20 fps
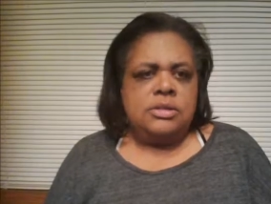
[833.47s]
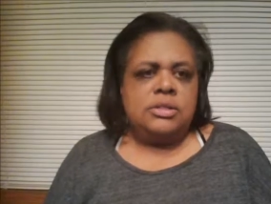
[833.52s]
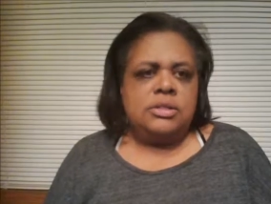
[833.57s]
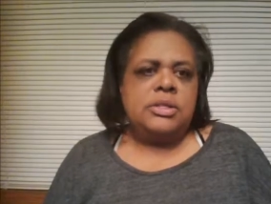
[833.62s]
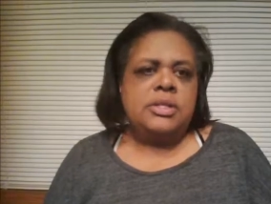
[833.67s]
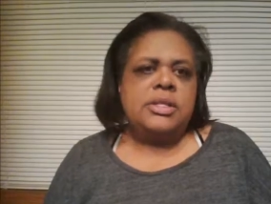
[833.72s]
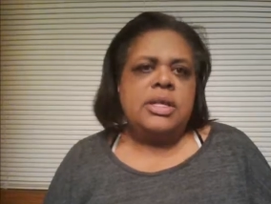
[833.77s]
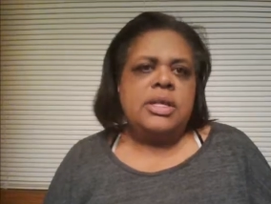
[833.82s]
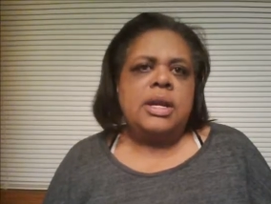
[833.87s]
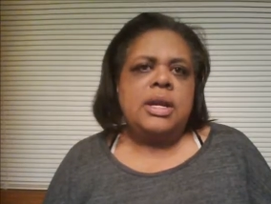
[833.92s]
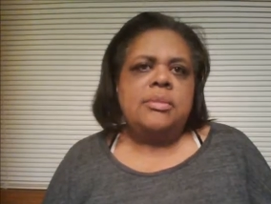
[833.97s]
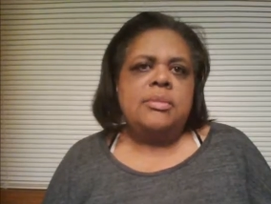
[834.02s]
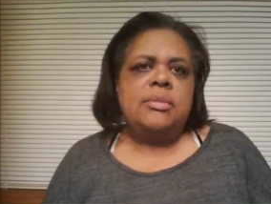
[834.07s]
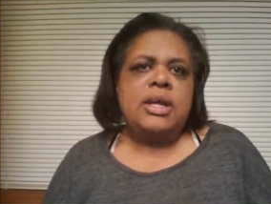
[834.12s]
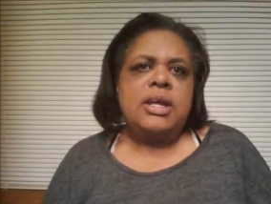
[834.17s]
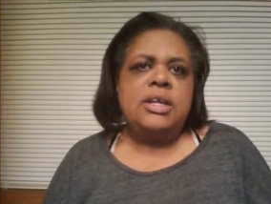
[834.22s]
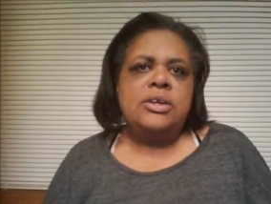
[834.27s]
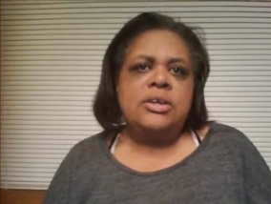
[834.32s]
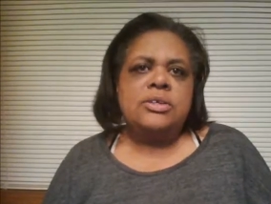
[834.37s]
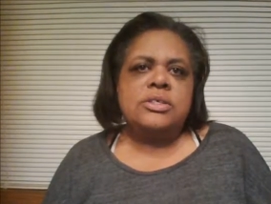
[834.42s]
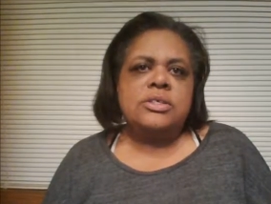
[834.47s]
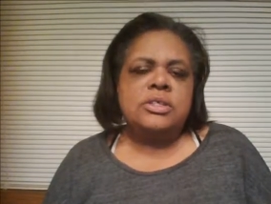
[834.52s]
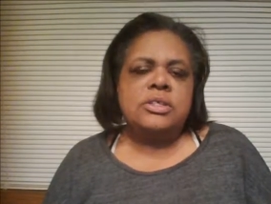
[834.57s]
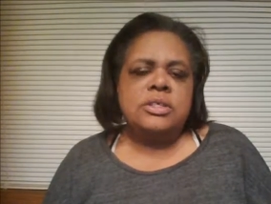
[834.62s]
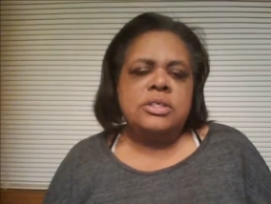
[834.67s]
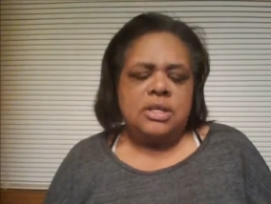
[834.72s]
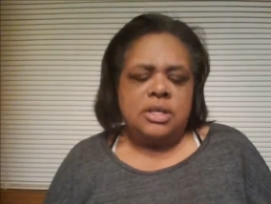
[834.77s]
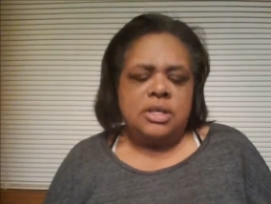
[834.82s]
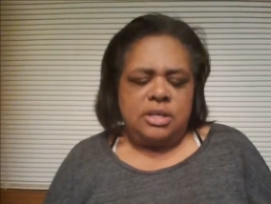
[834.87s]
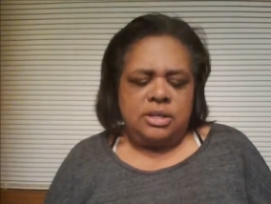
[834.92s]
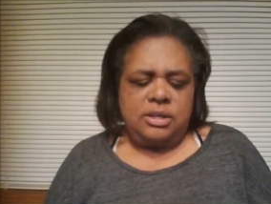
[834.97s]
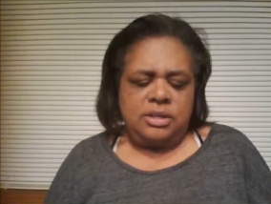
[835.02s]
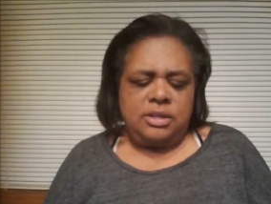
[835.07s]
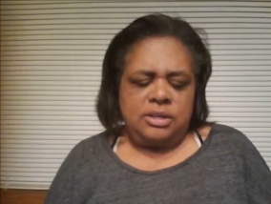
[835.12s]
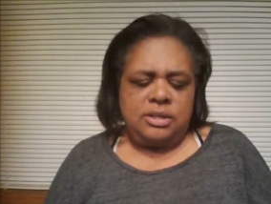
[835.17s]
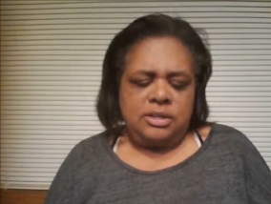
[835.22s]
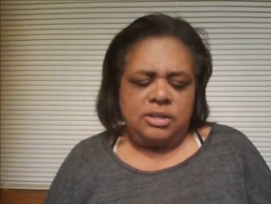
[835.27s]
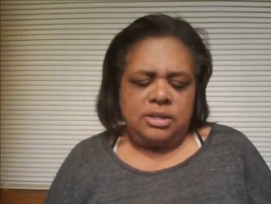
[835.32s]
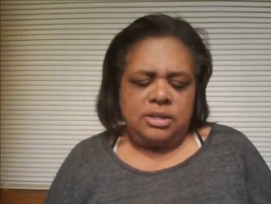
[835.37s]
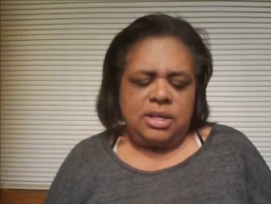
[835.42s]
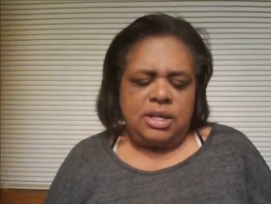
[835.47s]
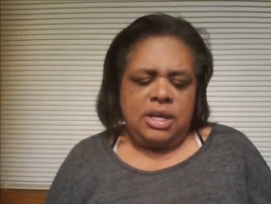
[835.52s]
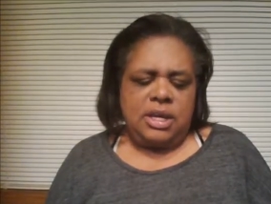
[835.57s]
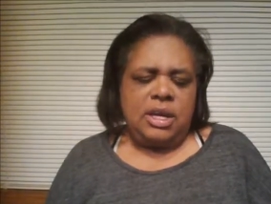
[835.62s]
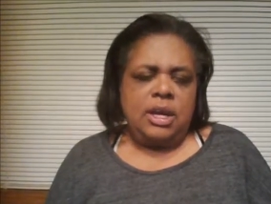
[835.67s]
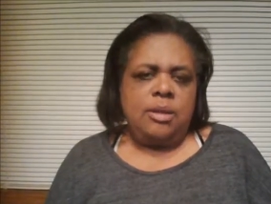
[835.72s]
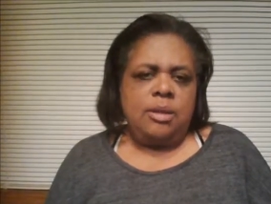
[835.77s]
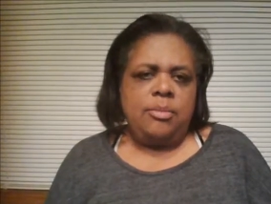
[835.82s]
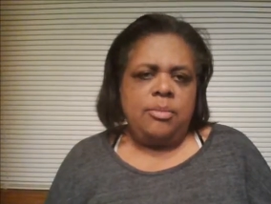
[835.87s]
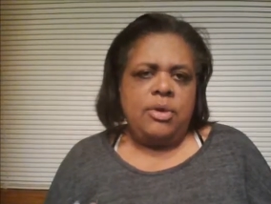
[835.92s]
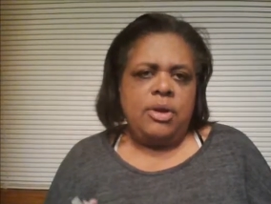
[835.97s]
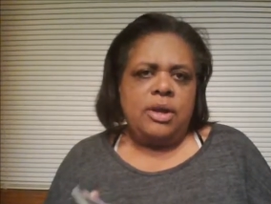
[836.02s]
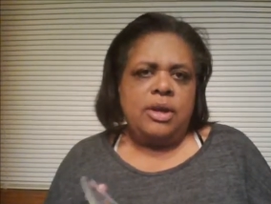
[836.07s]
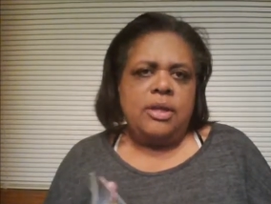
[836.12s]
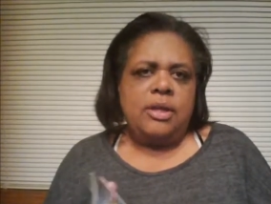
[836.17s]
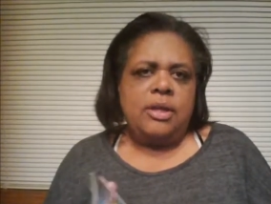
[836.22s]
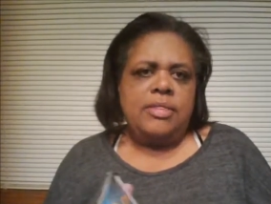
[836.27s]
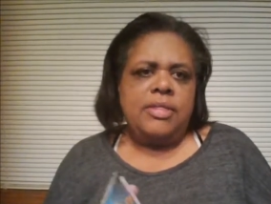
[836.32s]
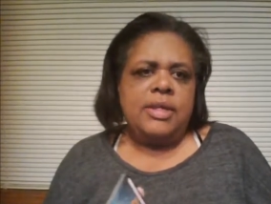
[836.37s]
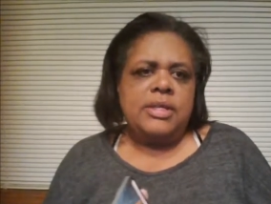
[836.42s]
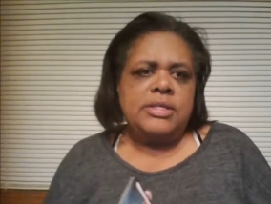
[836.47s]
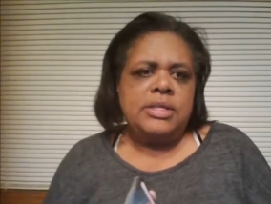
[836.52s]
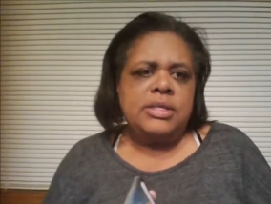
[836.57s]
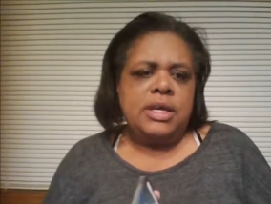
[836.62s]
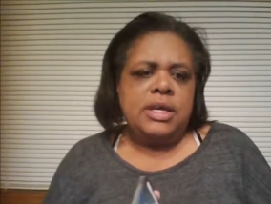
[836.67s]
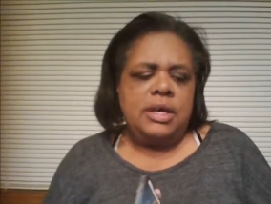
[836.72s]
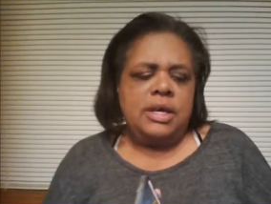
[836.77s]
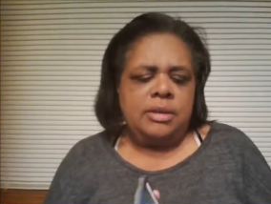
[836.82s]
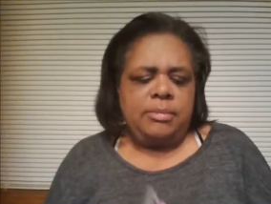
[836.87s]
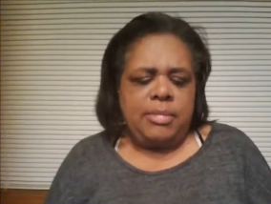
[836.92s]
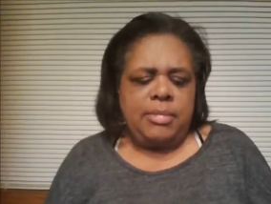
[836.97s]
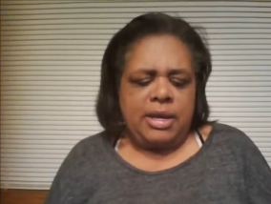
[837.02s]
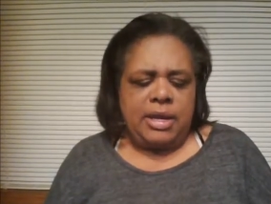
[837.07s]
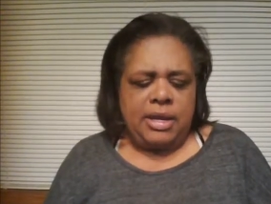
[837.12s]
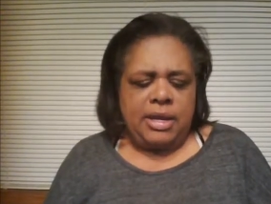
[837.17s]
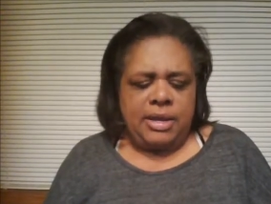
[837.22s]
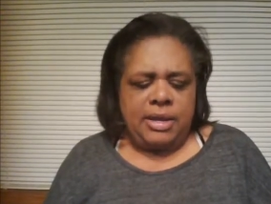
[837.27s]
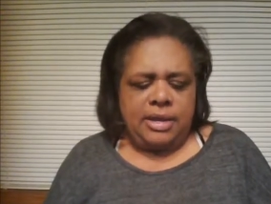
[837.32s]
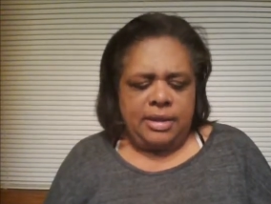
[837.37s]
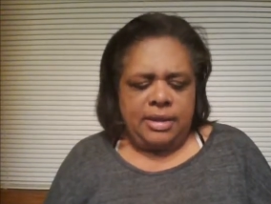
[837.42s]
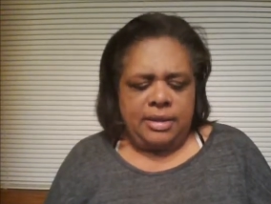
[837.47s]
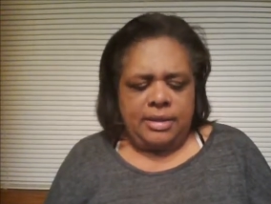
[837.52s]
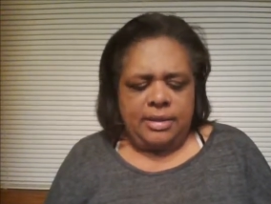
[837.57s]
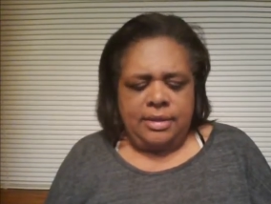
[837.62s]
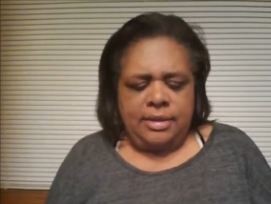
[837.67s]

So that I'm not using the camera that's on my